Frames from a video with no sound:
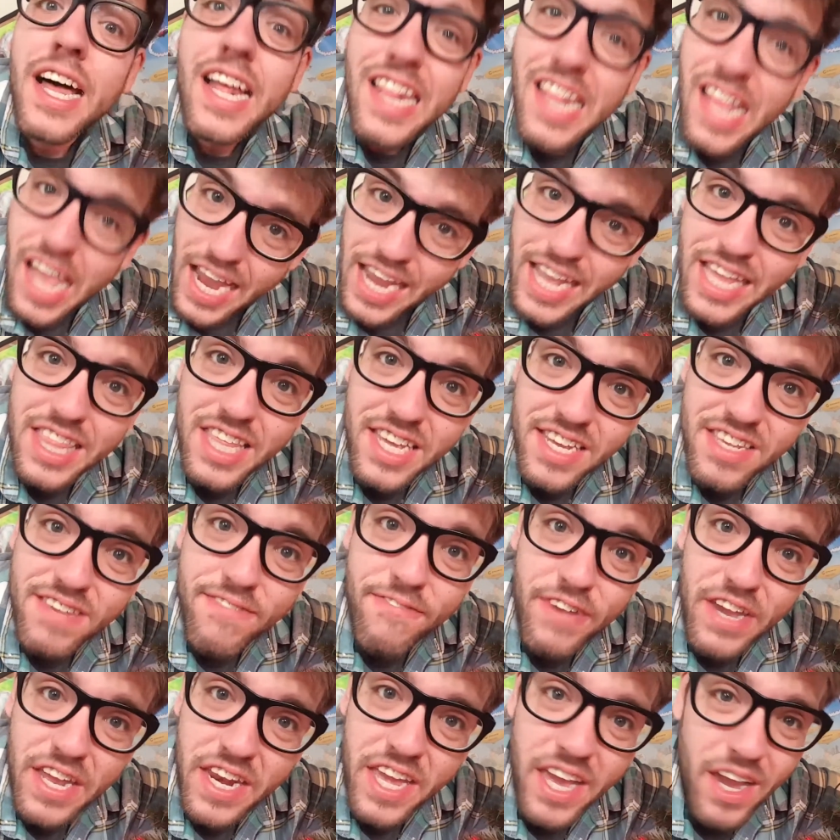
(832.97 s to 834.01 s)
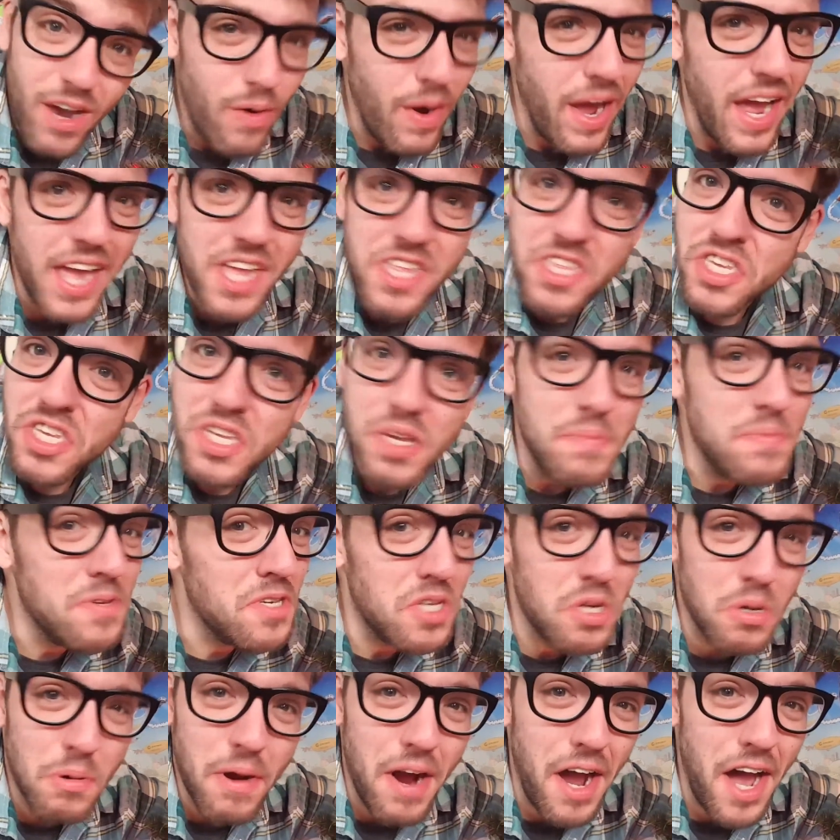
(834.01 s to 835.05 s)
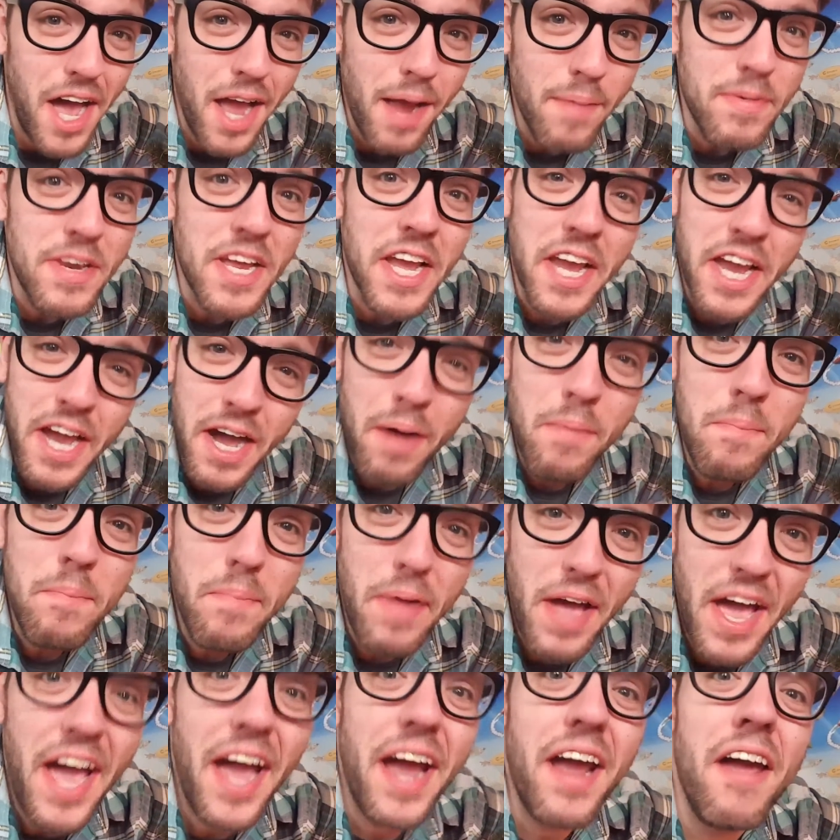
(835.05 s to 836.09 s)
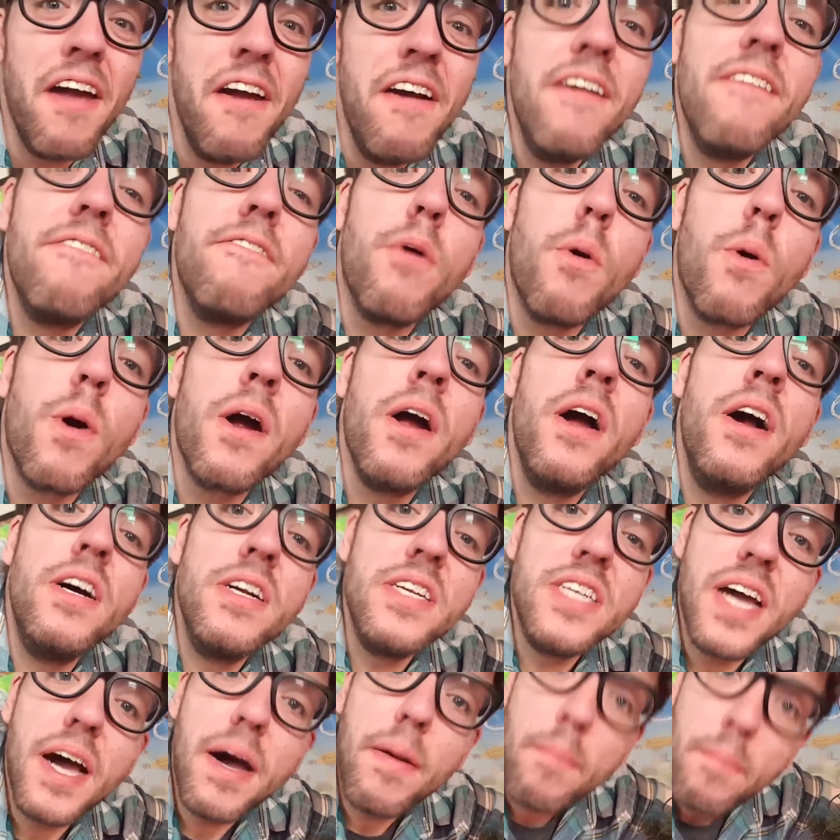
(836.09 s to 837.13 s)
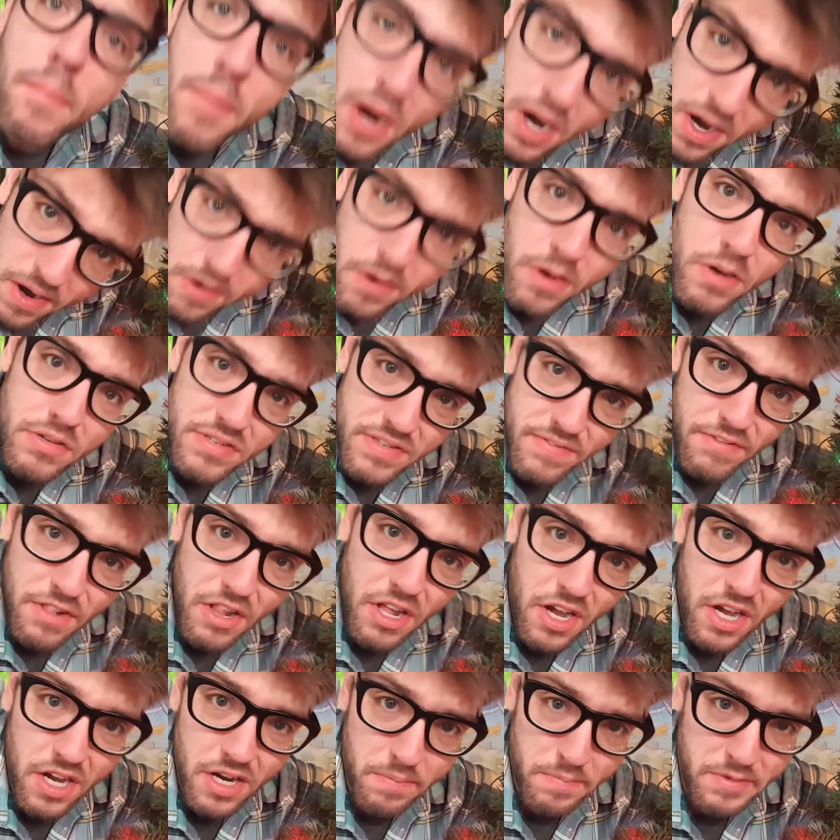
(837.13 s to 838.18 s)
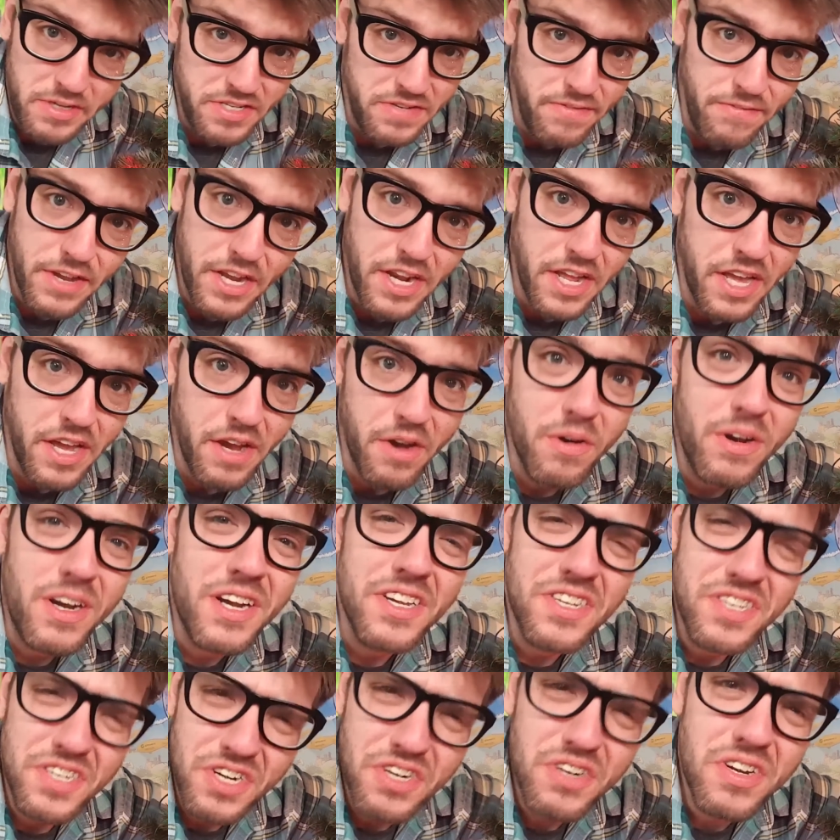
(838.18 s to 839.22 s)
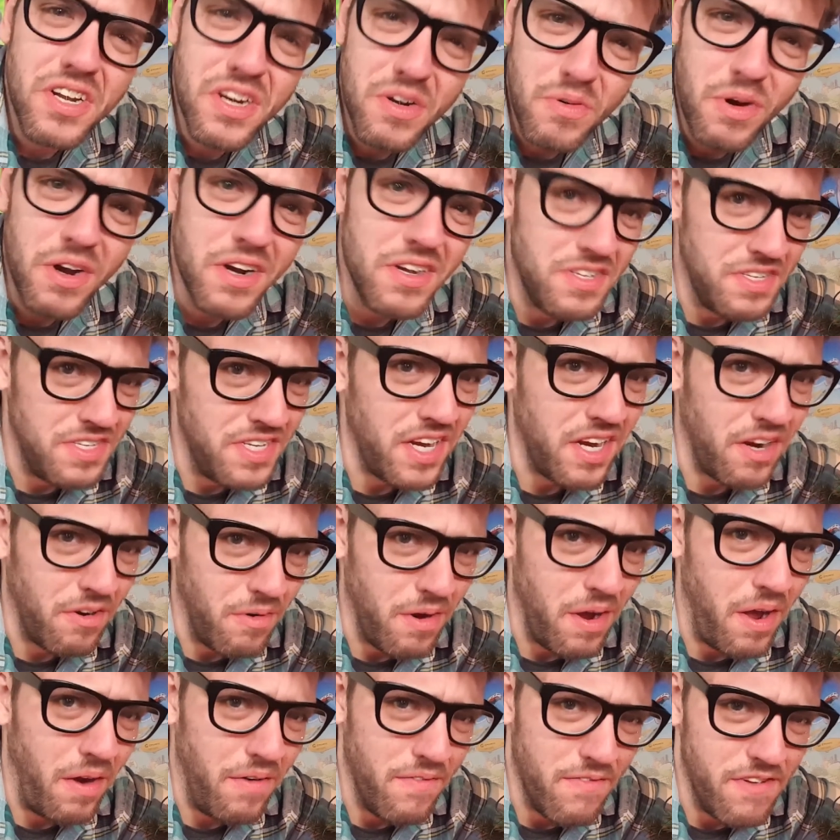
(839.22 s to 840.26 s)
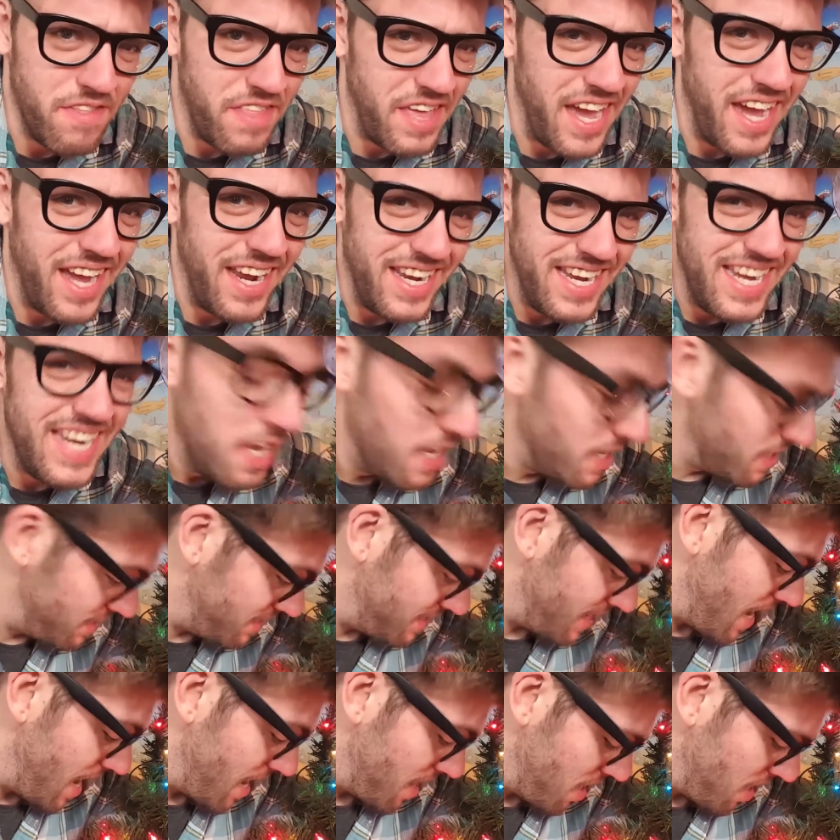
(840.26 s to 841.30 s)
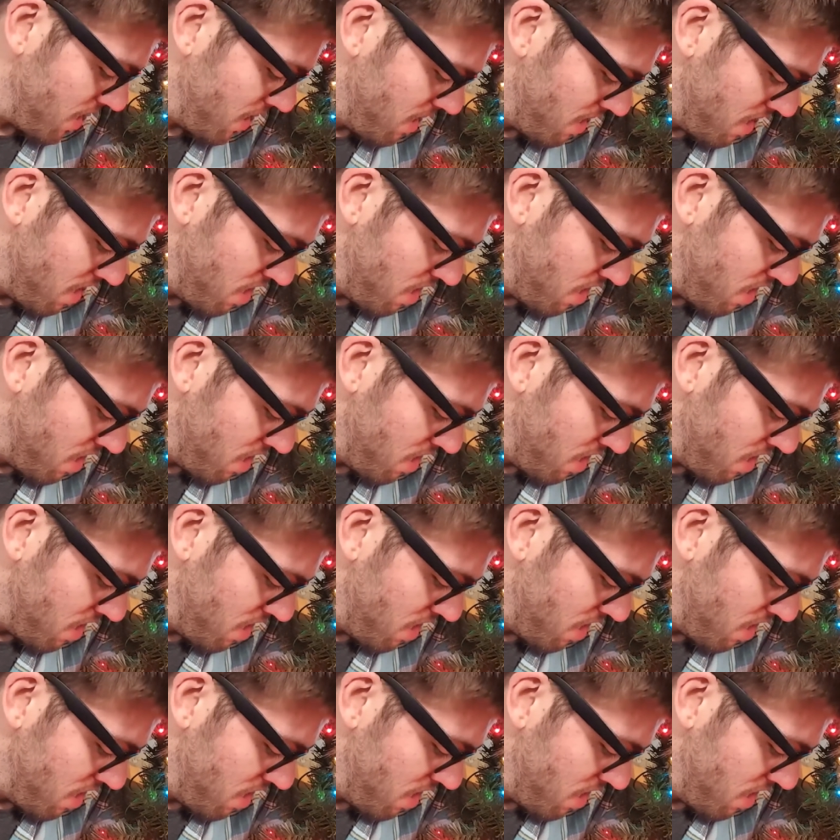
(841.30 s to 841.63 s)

like this video, and subscribe to come back for tomorrow's Vlogmas video, because you're gonna wanna stick around for that. Santa,